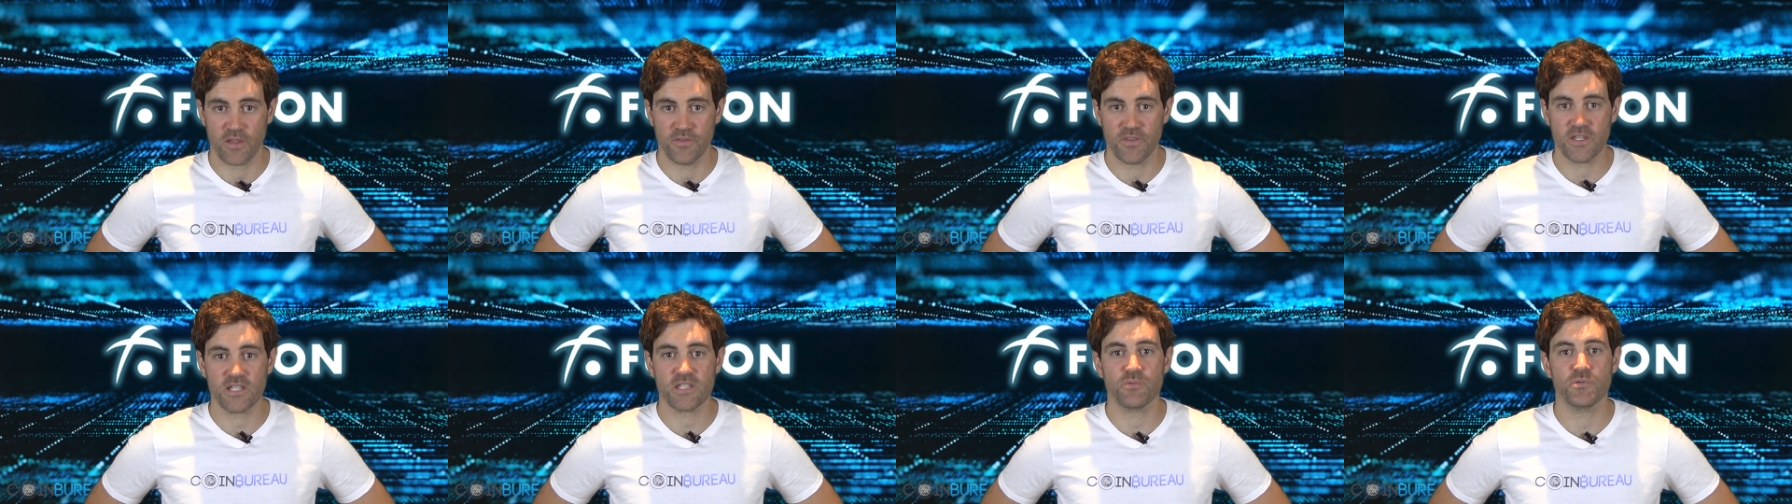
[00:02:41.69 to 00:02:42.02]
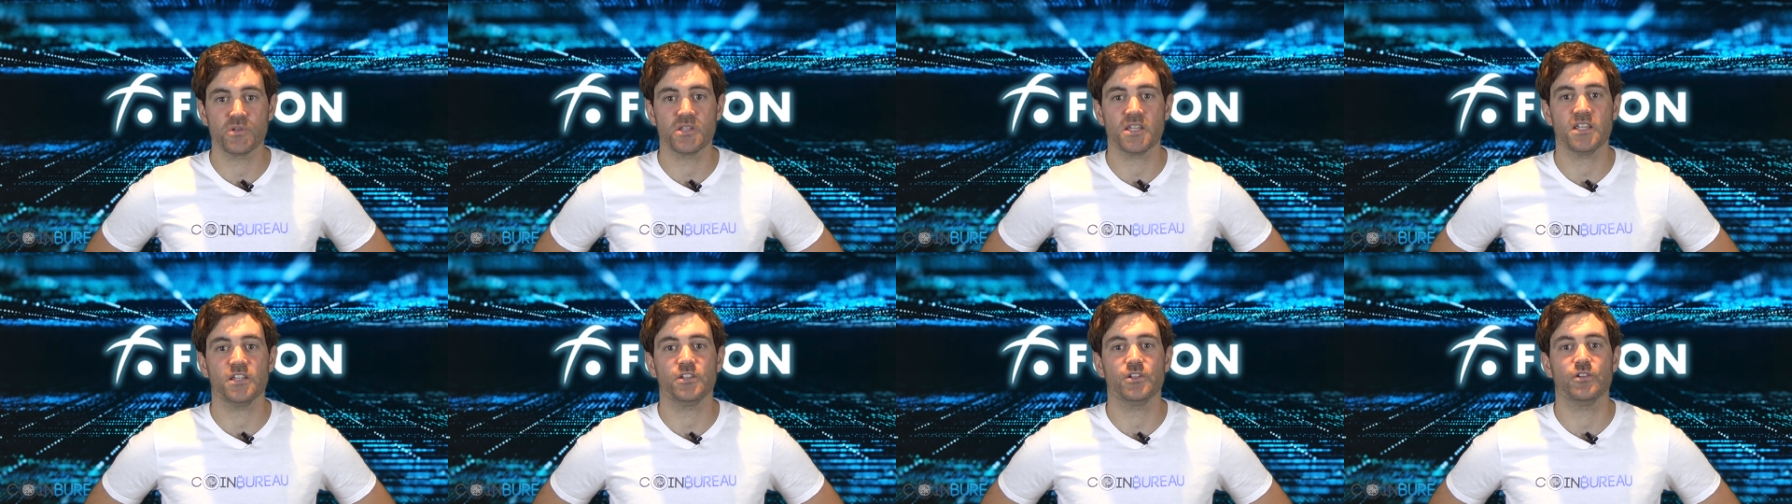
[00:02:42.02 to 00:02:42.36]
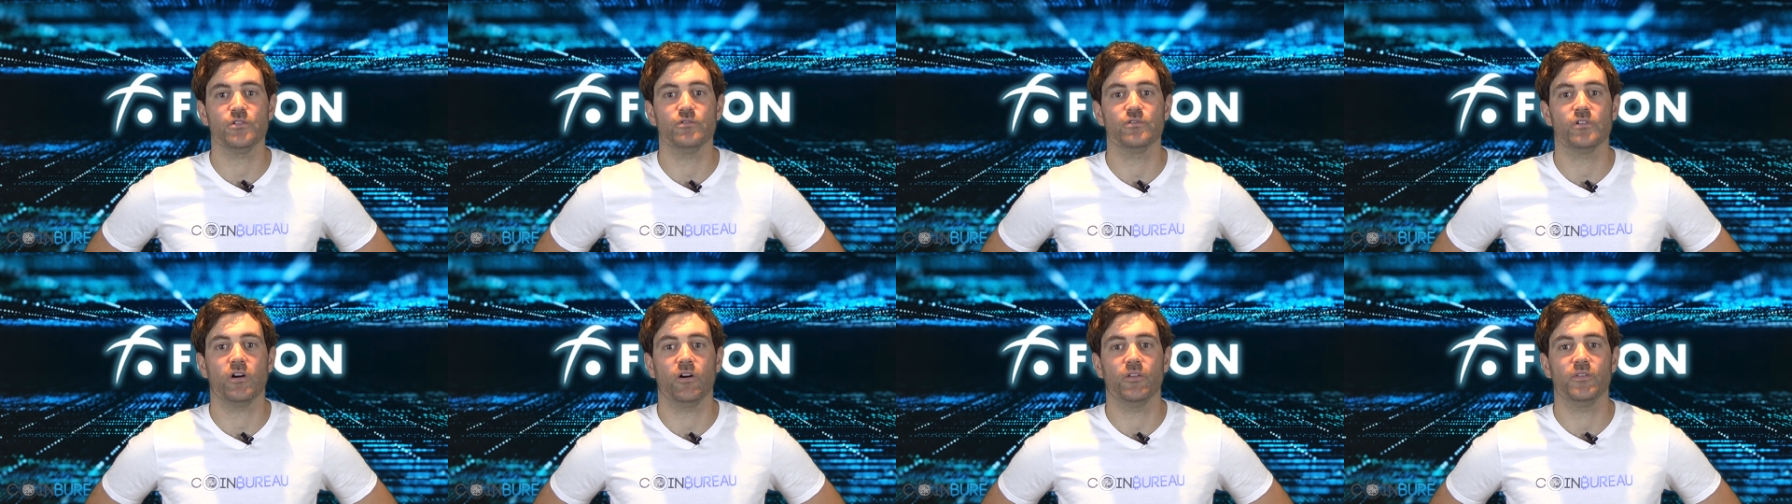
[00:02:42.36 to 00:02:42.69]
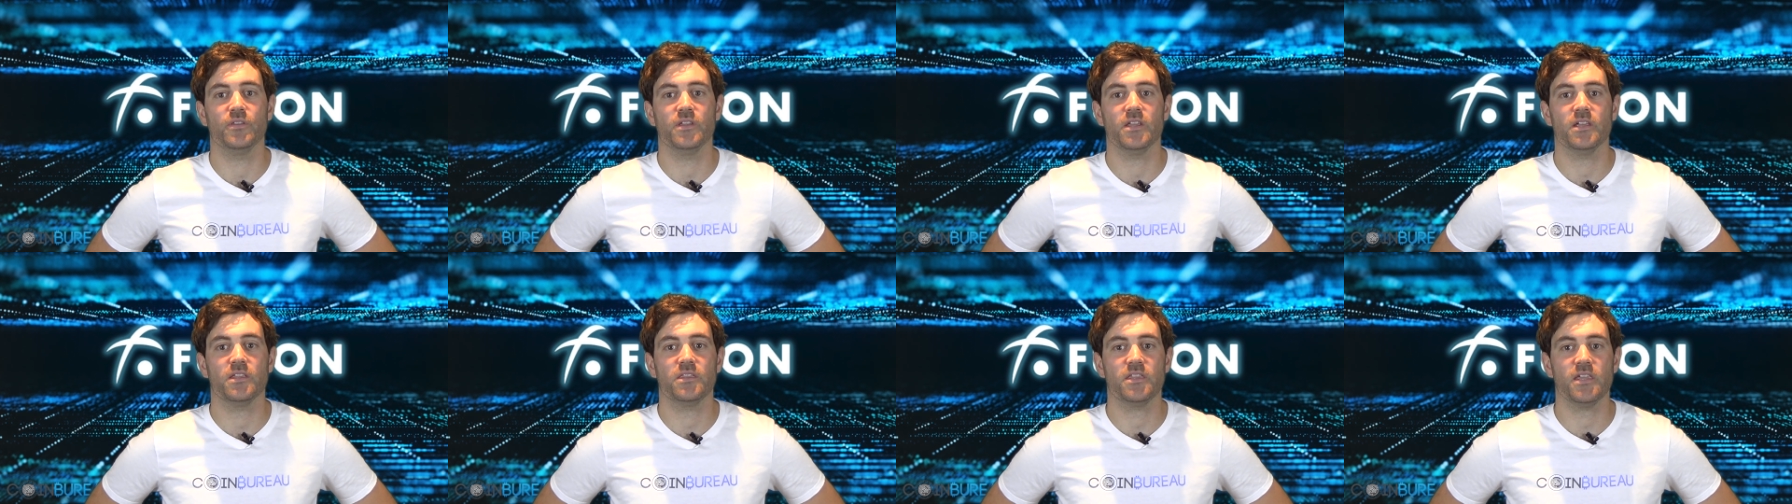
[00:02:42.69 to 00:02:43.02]
This was issued
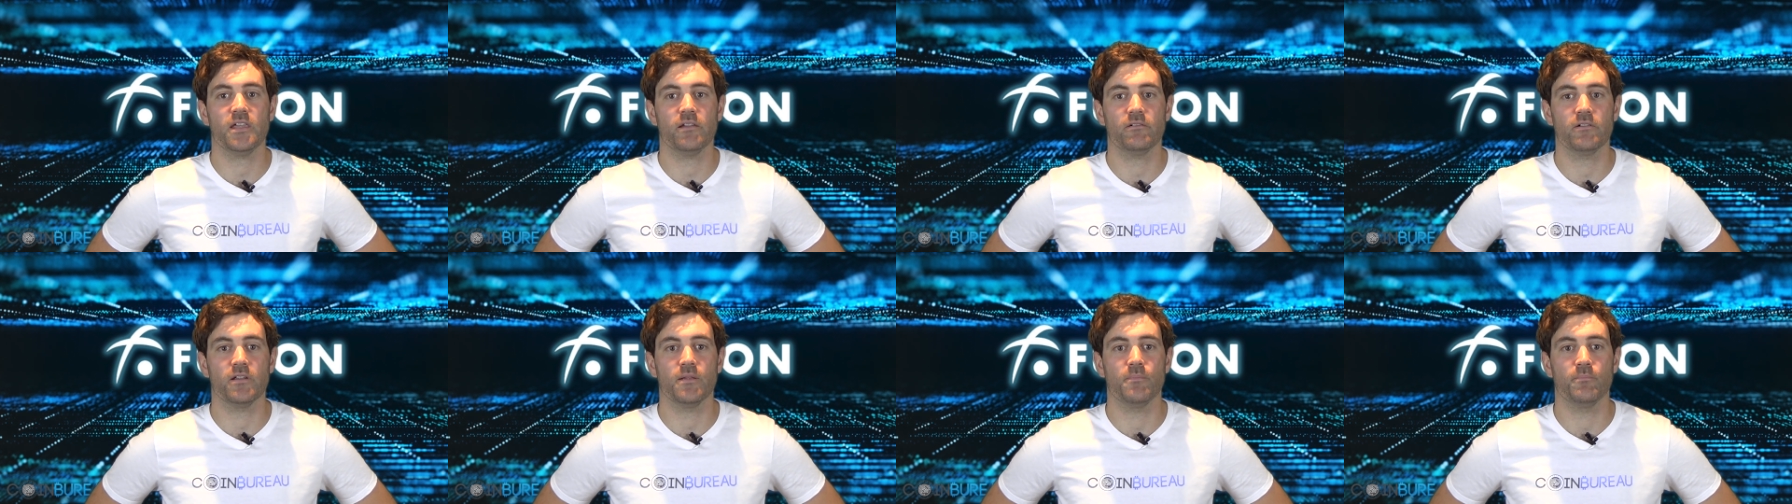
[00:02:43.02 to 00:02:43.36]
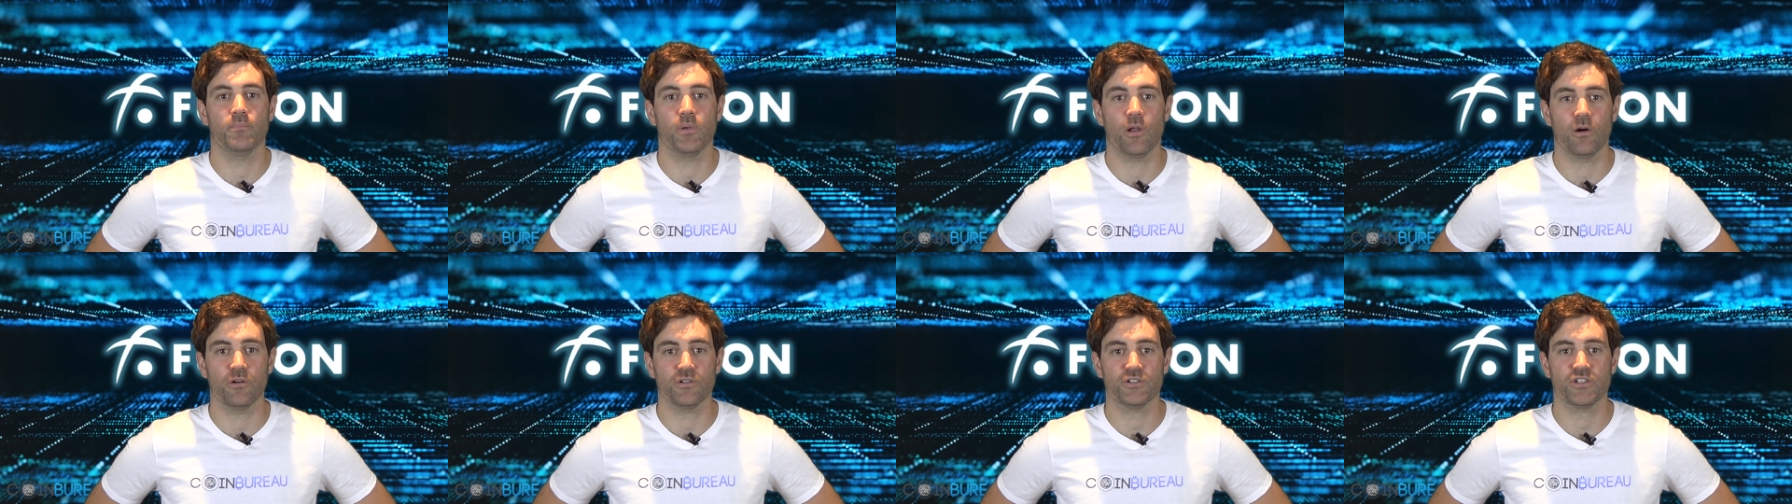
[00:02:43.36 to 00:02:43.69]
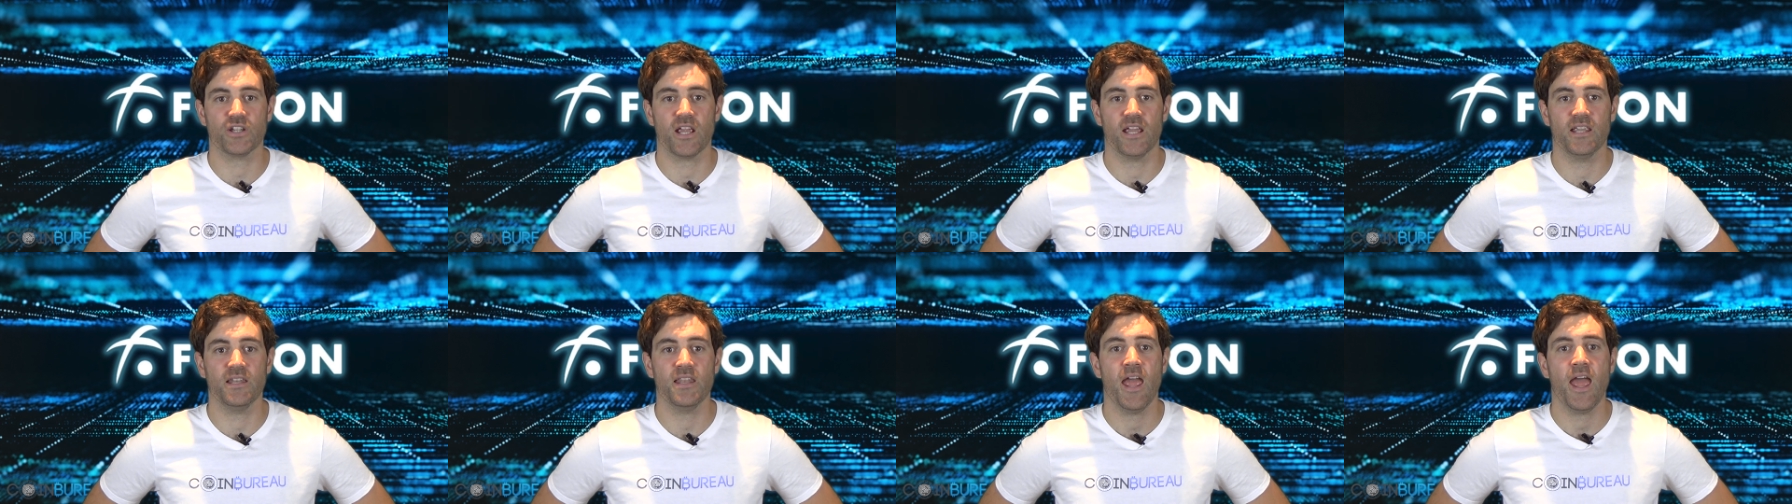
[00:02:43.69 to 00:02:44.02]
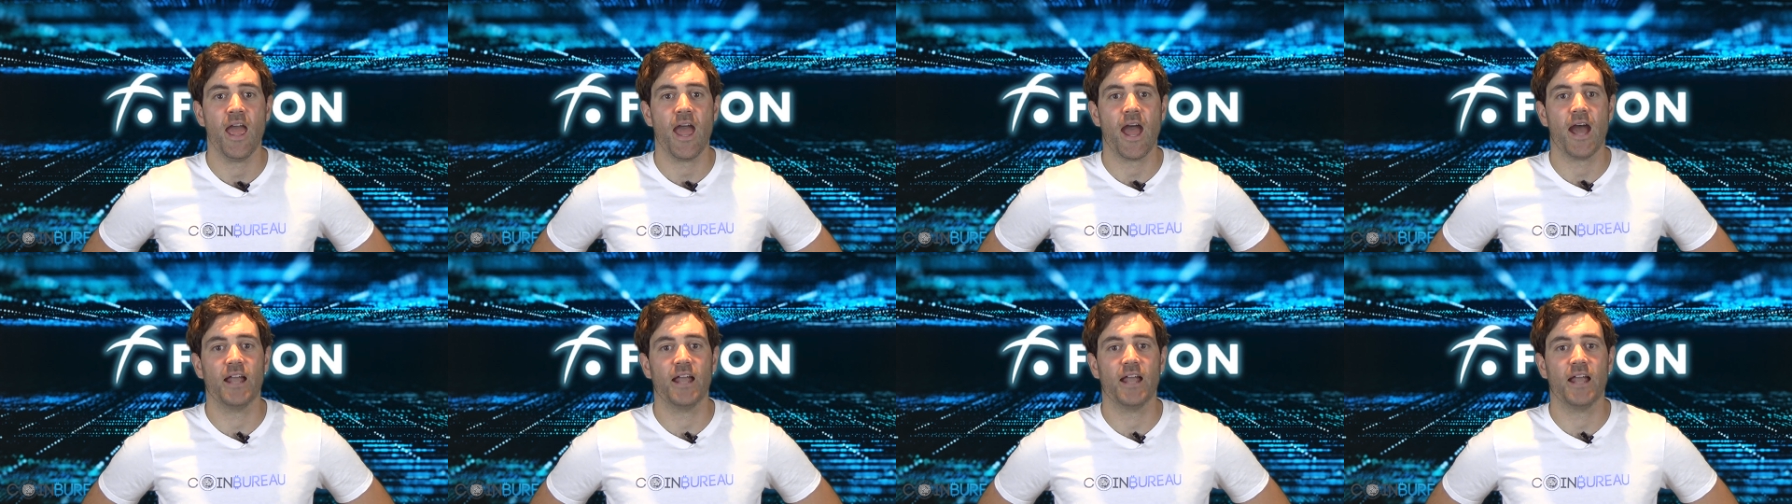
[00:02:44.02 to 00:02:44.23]
on the Ethereum blockchain